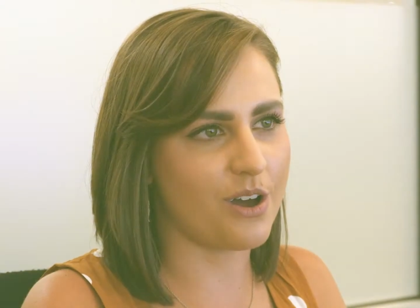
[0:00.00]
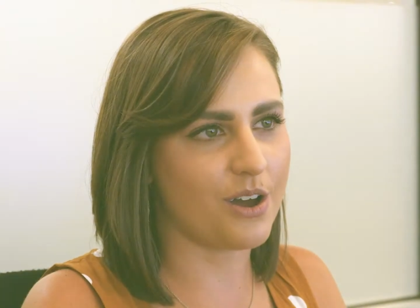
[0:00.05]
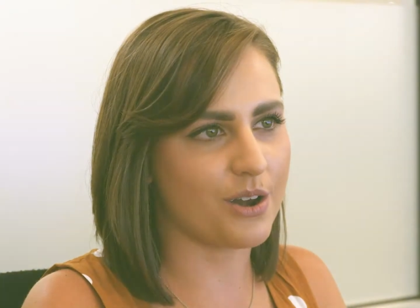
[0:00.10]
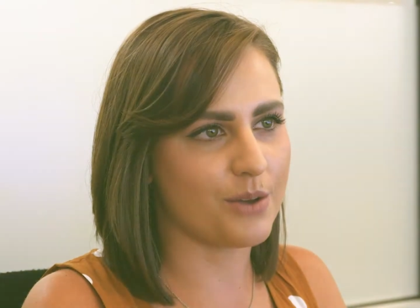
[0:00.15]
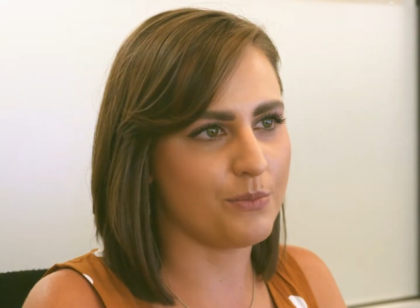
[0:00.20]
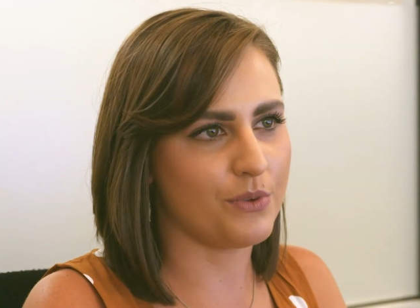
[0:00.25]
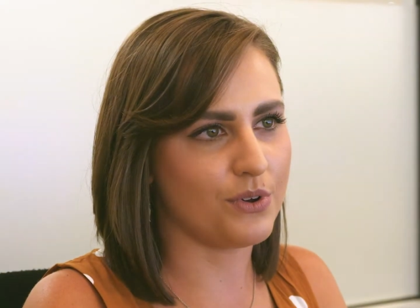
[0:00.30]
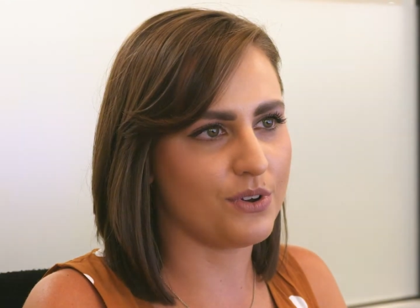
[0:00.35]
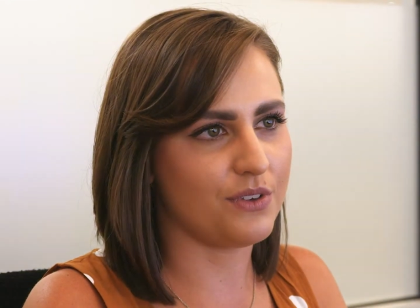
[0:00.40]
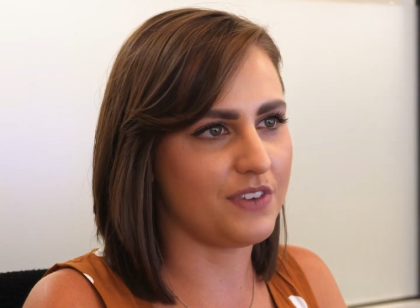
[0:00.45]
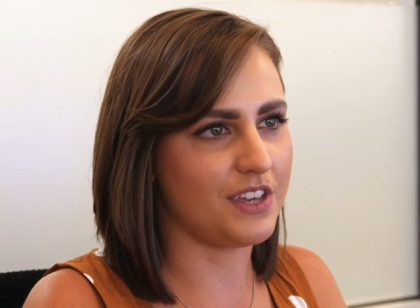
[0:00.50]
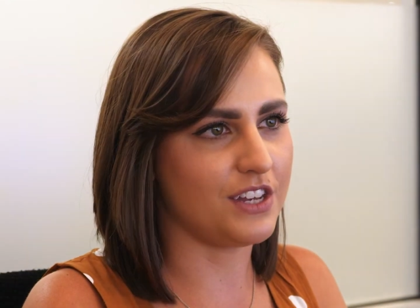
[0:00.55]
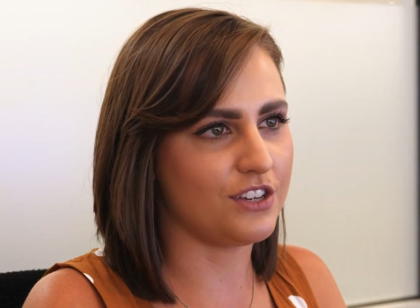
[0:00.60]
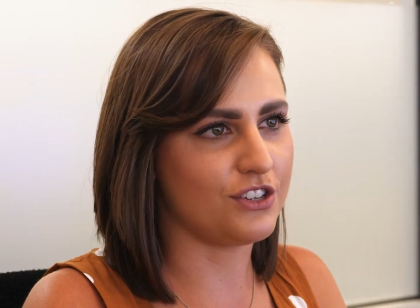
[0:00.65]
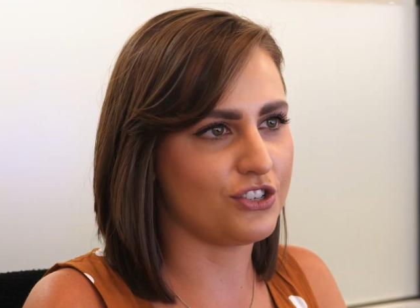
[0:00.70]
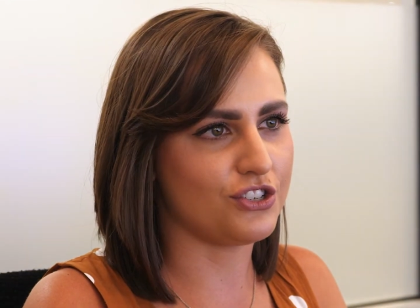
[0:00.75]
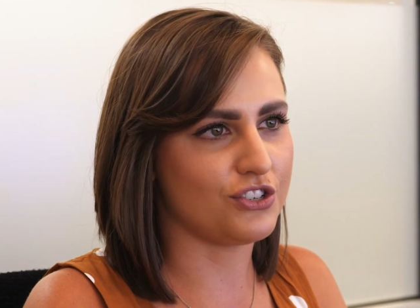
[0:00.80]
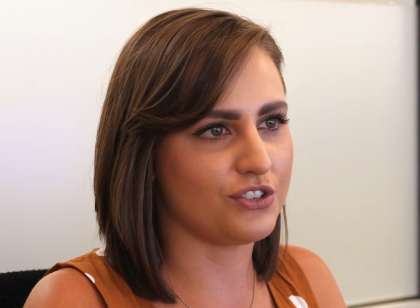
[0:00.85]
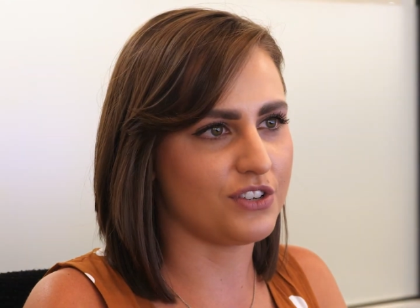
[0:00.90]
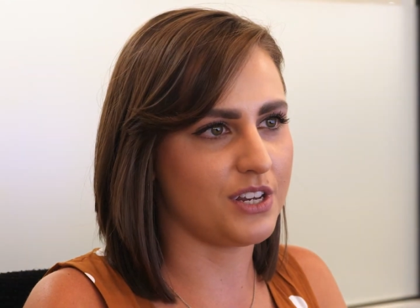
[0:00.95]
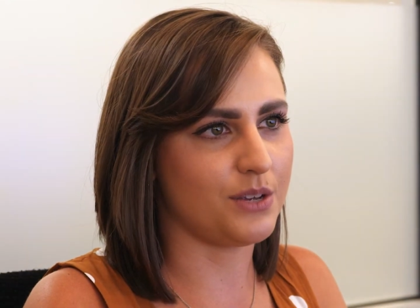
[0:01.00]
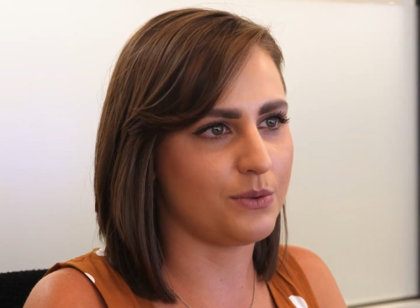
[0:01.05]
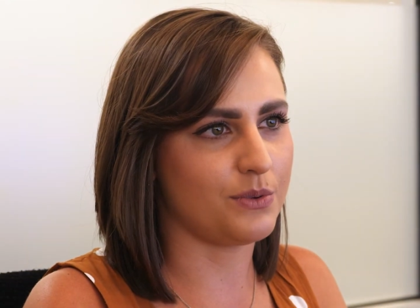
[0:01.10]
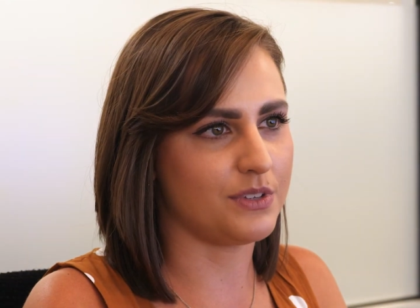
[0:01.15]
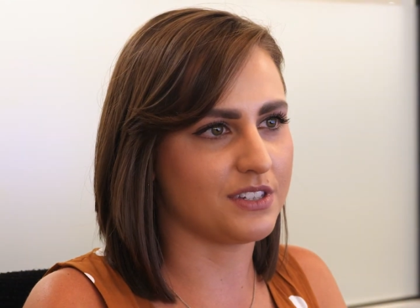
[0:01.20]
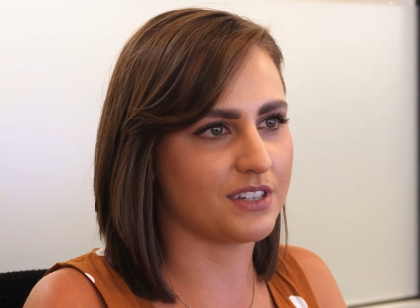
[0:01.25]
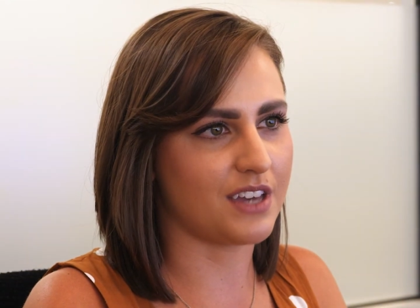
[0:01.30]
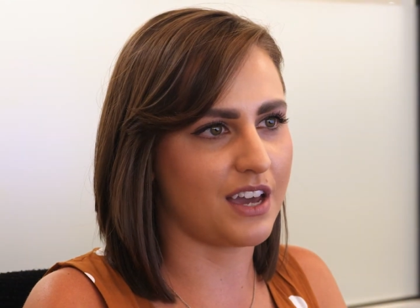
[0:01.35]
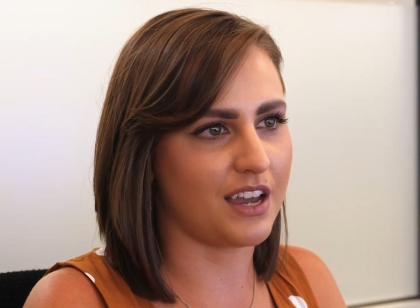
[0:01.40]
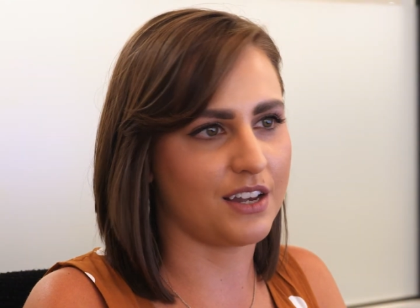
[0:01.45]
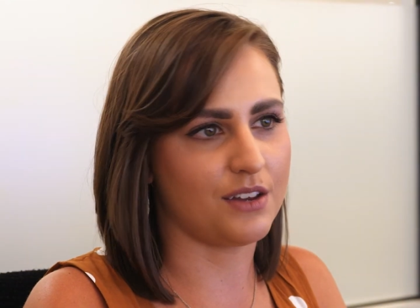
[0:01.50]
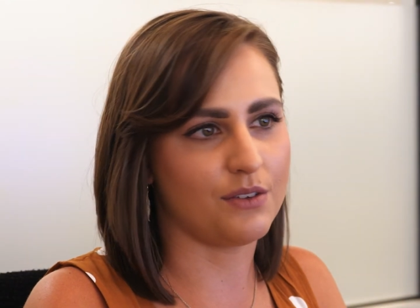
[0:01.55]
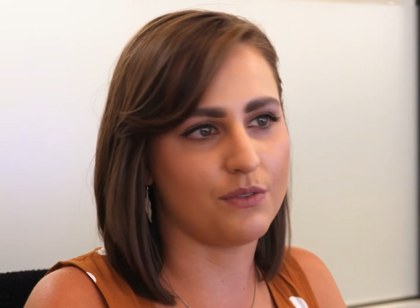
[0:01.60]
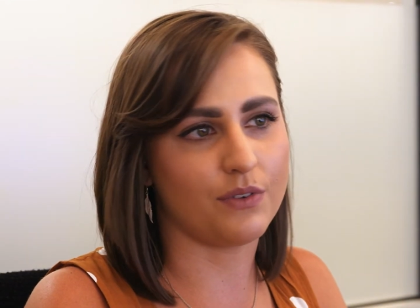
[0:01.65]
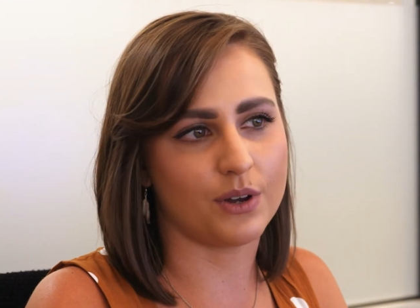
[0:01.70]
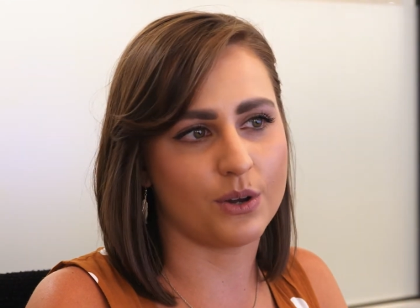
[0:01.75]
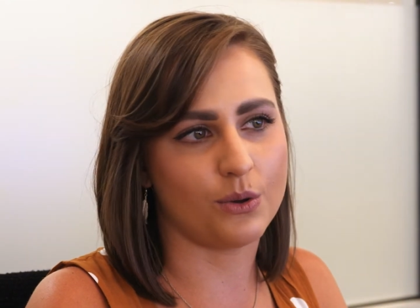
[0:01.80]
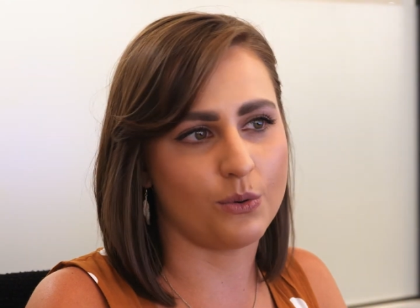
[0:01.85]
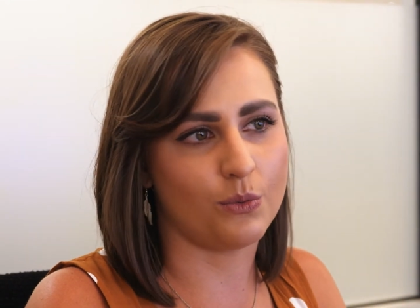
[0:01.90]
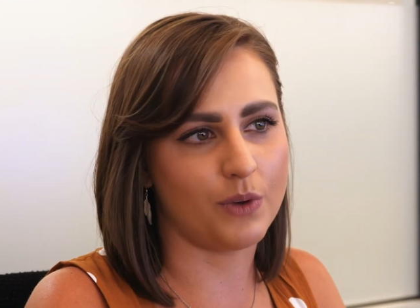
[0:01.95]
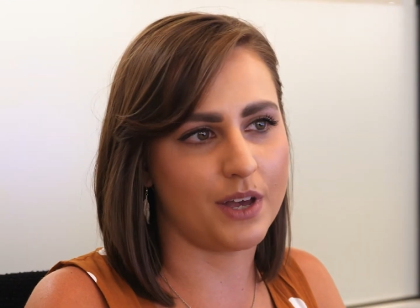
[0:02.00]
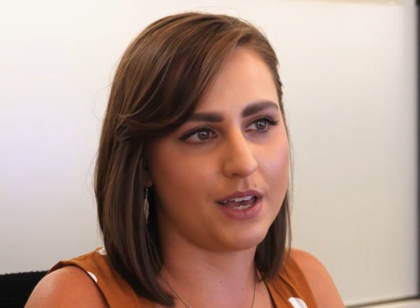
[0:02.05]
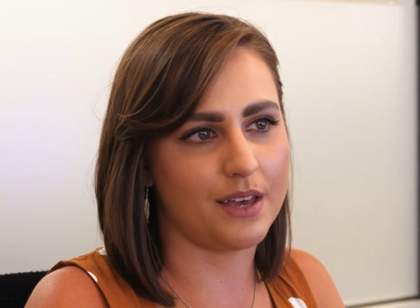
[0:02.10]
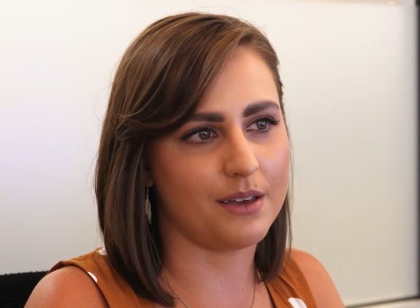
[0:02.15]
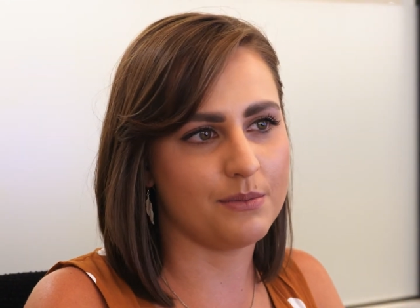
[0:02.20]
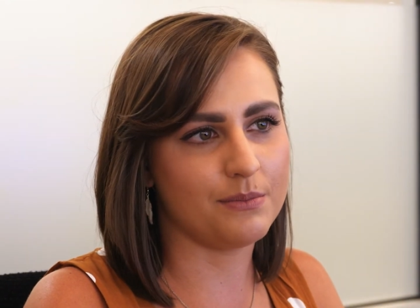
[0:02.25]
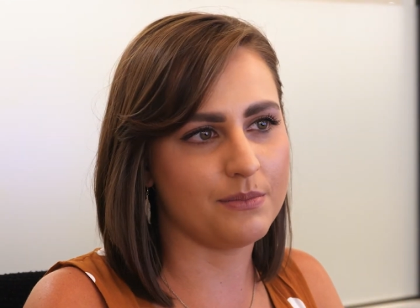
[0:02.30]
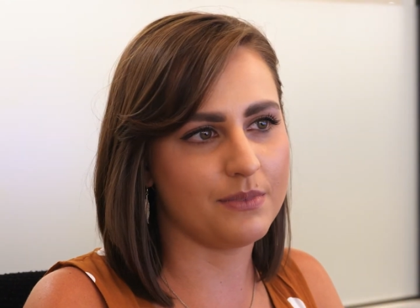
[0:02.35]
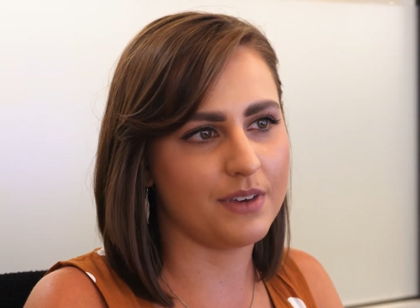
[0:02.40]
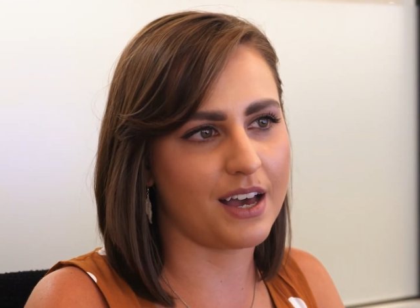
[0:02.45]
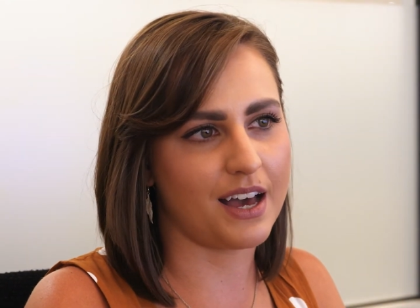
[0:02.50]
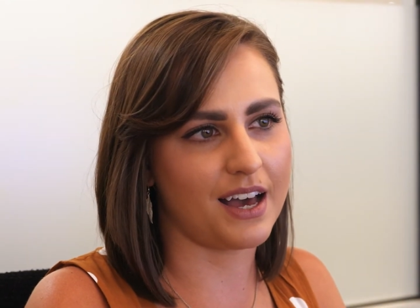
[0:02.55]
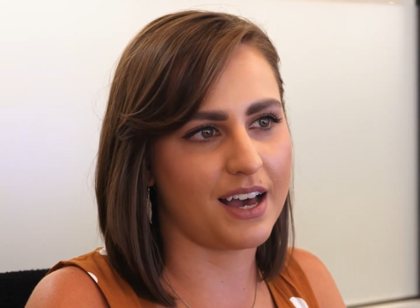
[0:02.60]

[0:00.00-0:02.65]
automotive industry was kind of on a whim.